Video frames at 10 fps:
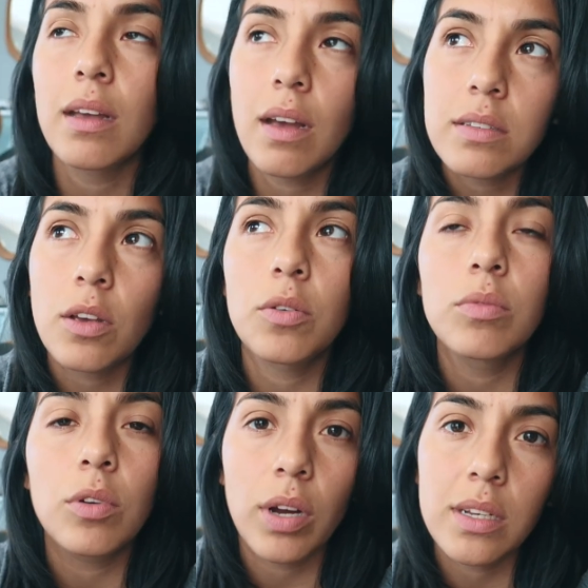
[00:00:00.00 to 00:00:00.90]

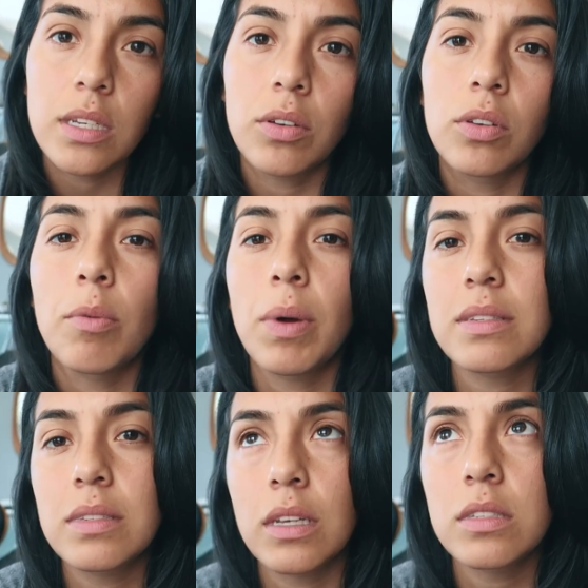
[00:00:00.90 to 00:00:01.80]
Costco, great deal. You can
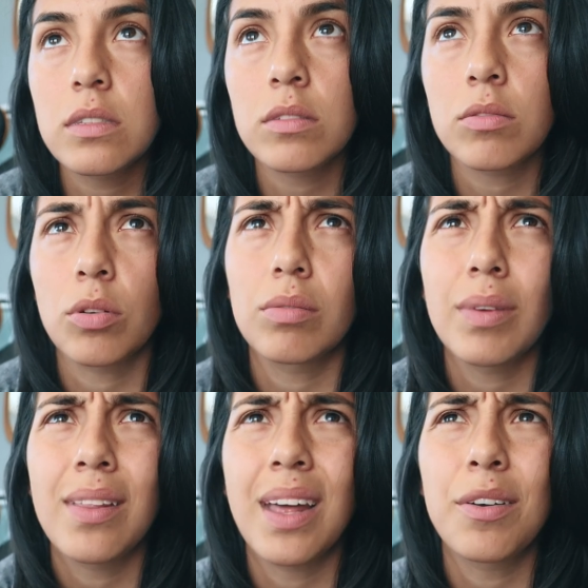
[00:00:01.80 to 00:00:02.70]
buy 6
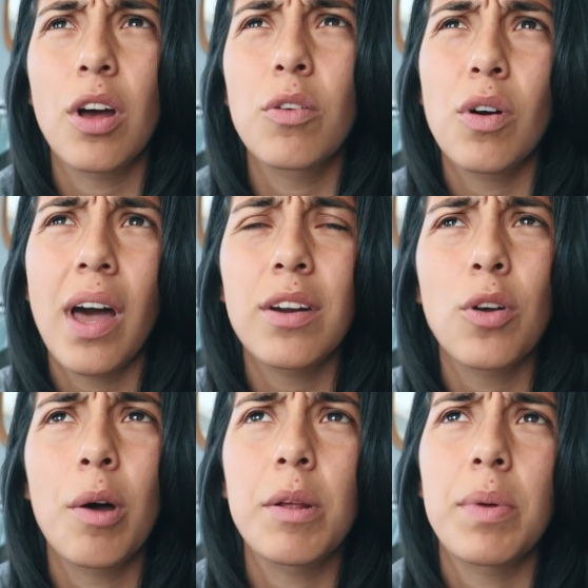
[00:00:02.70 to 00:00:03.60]
or I don't
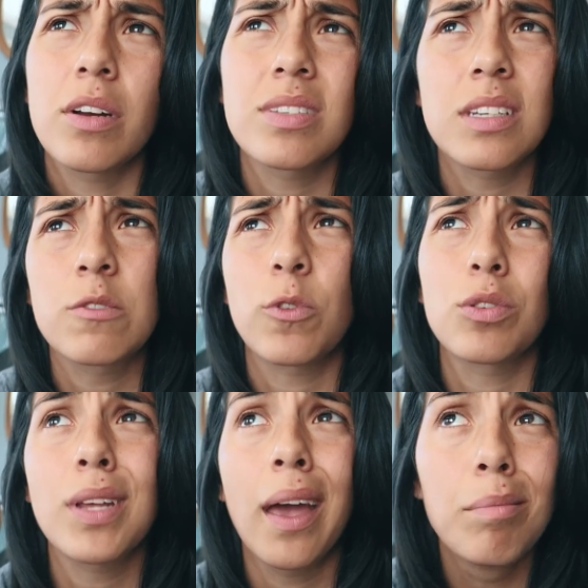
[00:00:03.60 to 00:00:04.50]
know how many pairs, 6
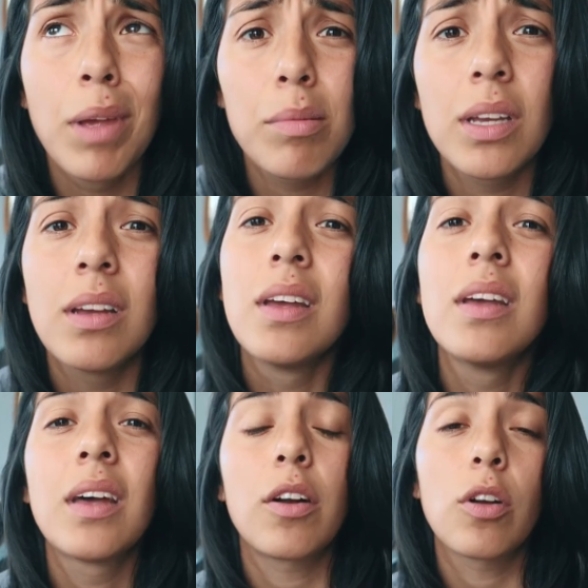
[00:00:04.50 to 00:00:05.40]
for $10 maybe,
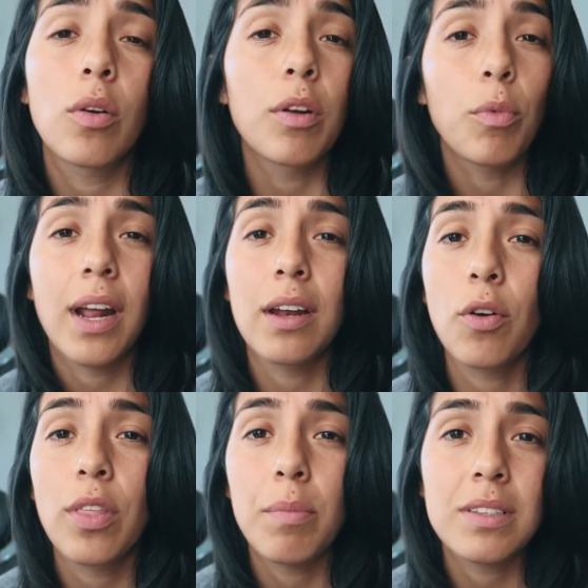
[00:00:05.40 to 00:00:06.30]
I don't know. And when I
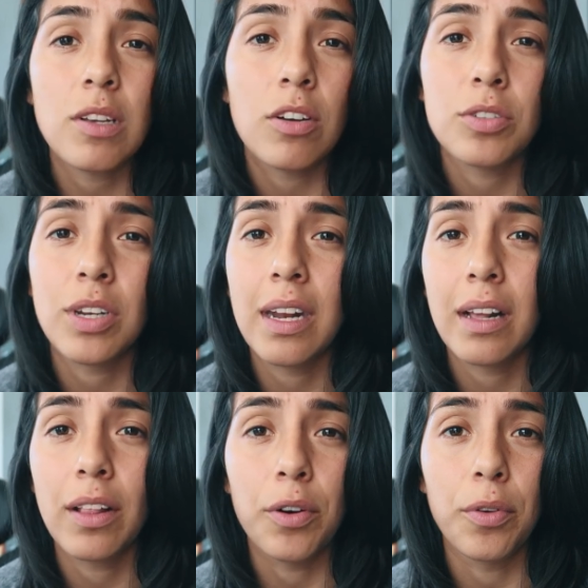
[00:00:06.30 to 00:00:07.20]
know that my socks are
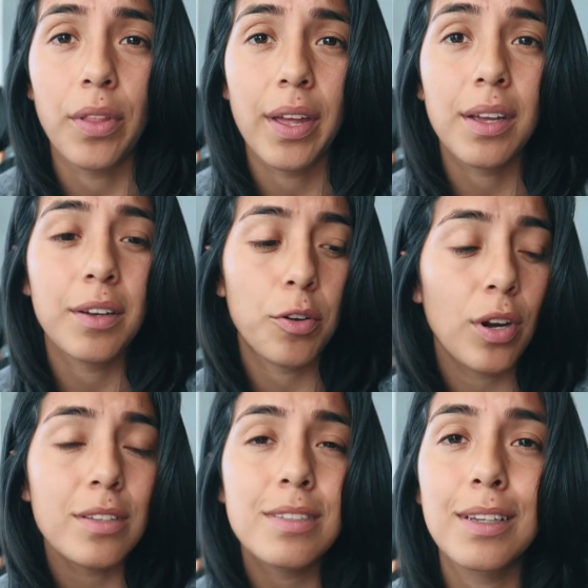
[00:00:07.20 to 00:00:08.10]
getting a little like
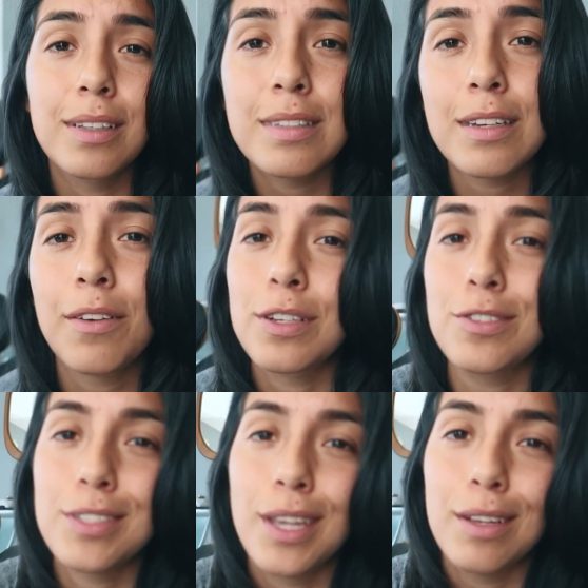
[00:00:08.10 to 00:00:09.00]
crusty and stuff, I
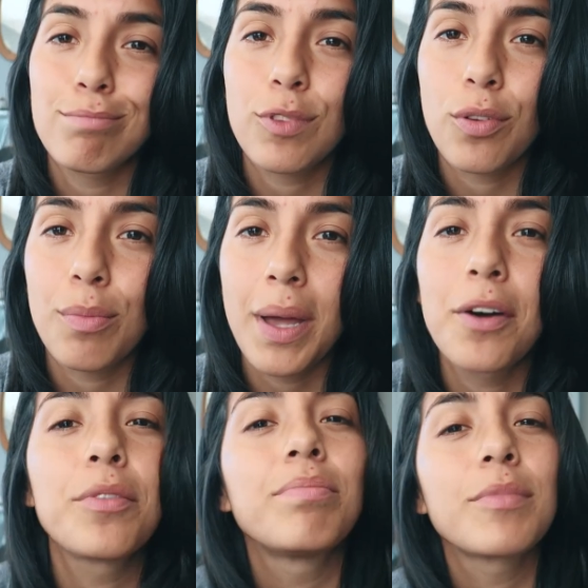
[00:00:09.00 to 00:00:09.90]
just like throw them
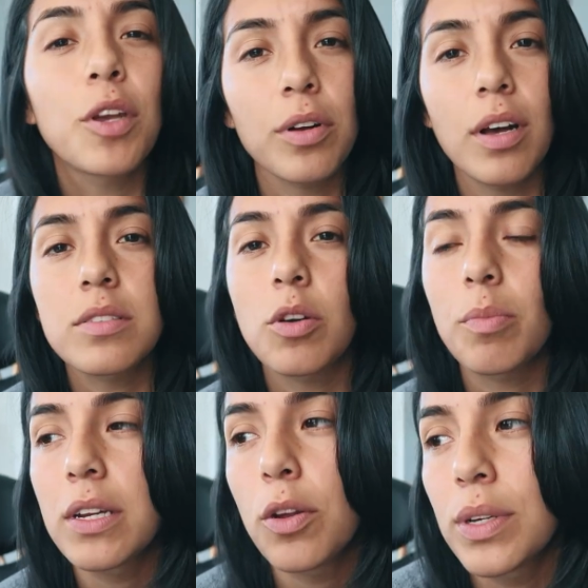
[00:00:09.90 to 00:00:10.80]
out, go to Costco,
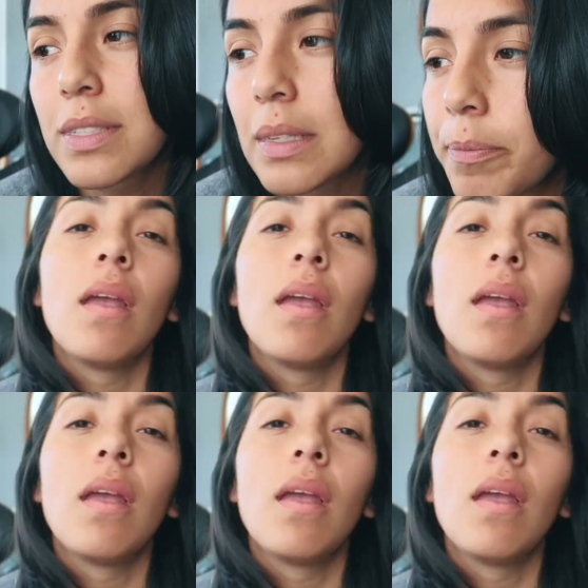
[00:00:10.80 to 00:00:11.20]
buy new ones.